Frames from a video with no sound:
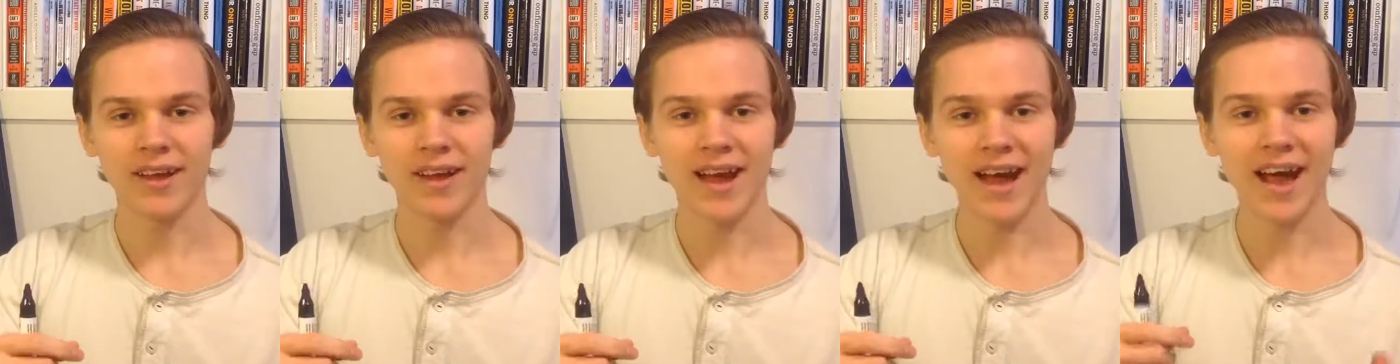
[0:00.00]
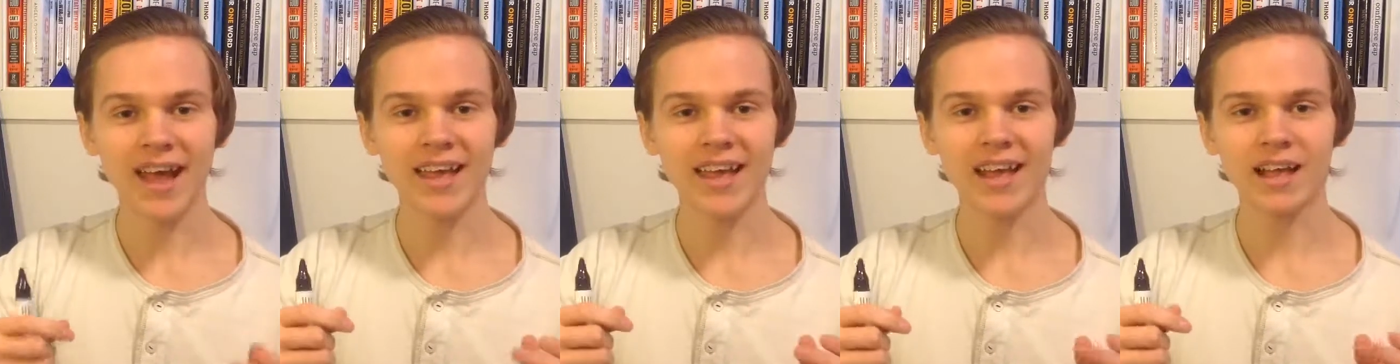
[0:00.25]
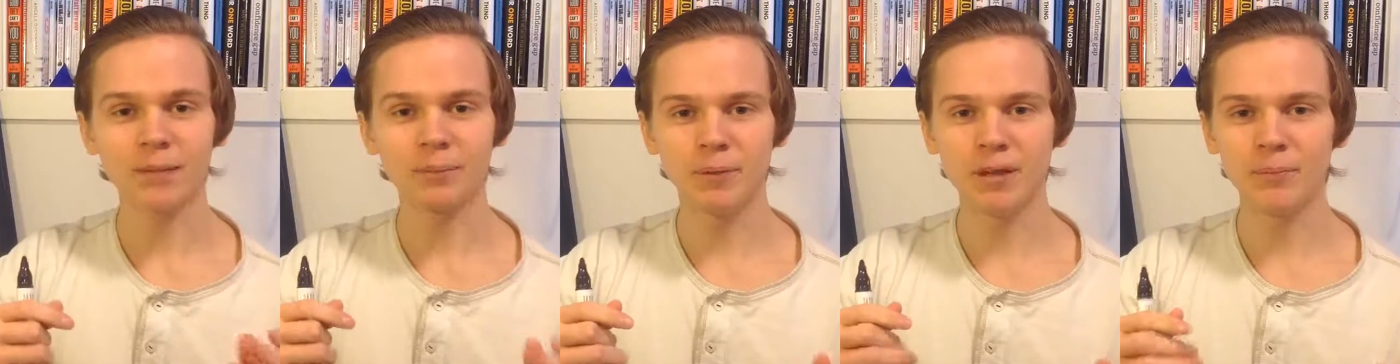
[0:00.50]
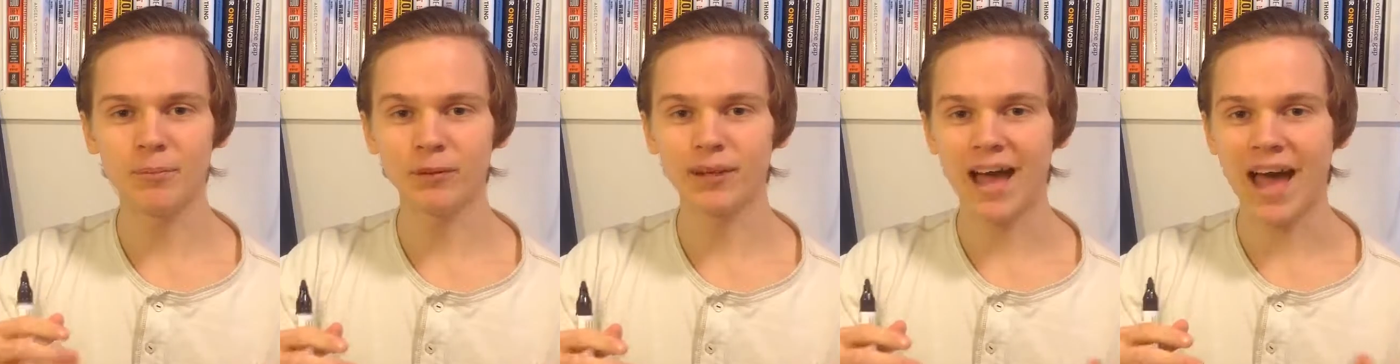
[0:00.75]
I help
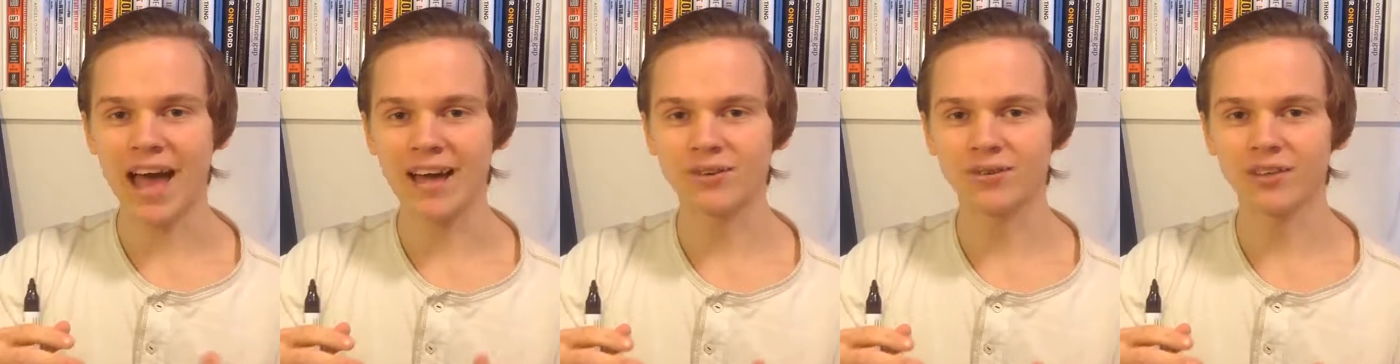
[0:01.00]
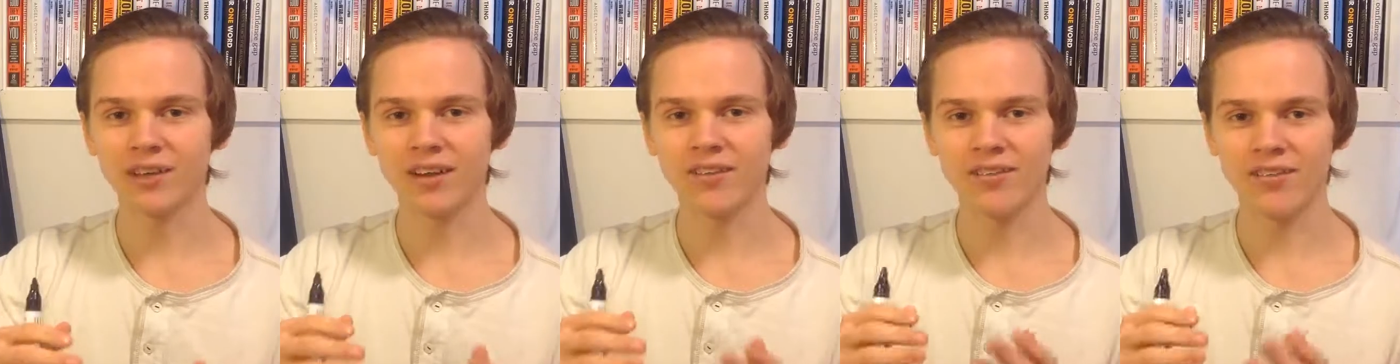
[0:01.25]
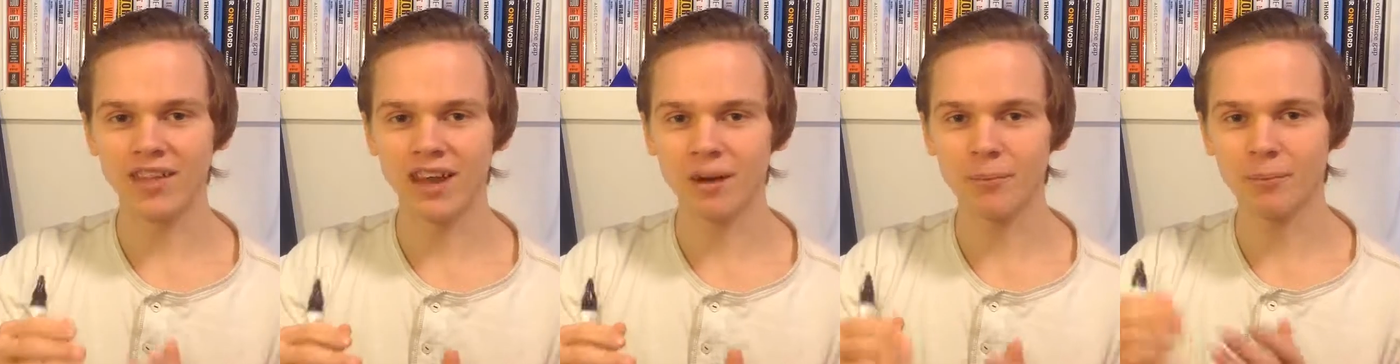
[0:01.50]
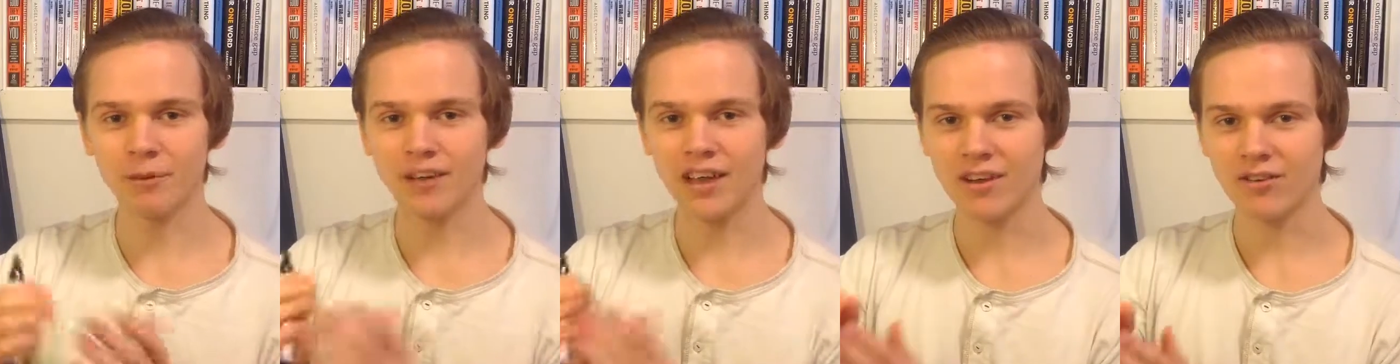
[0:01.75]
people actualize their
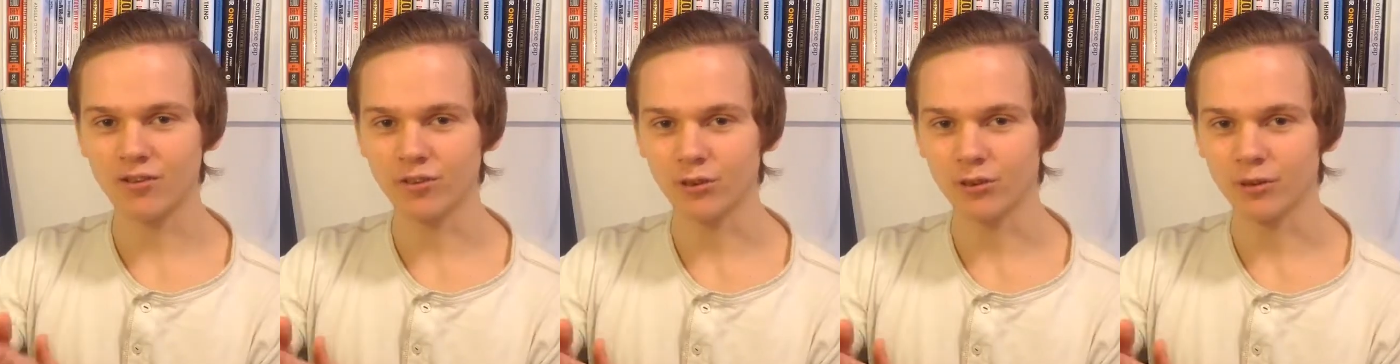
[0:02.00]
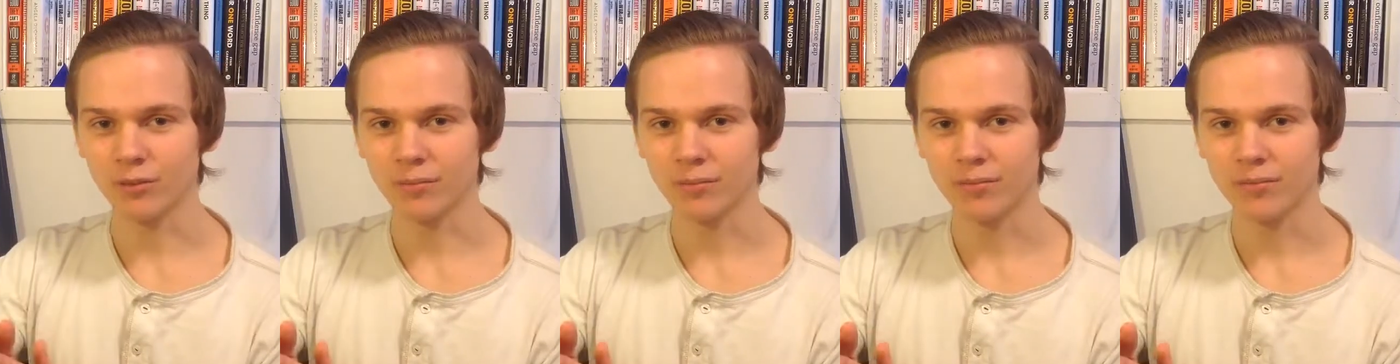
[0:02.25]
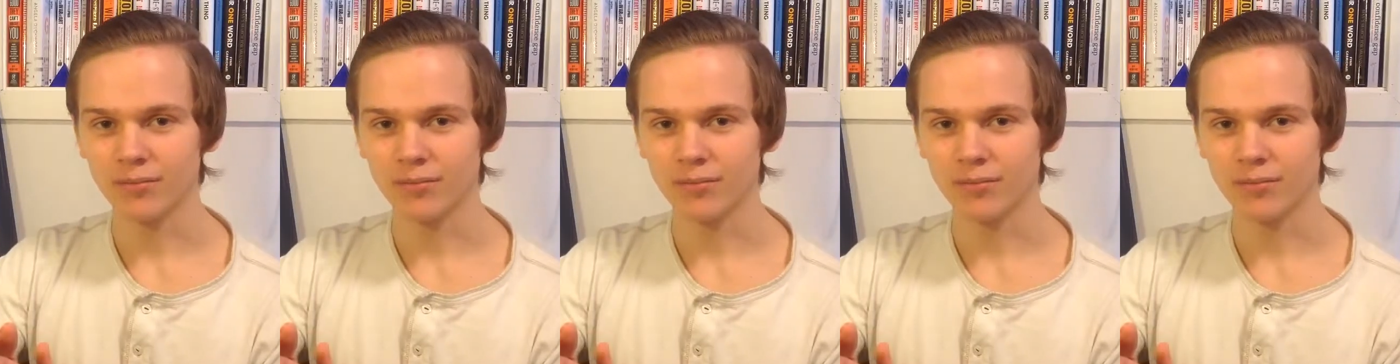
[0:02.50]
potential.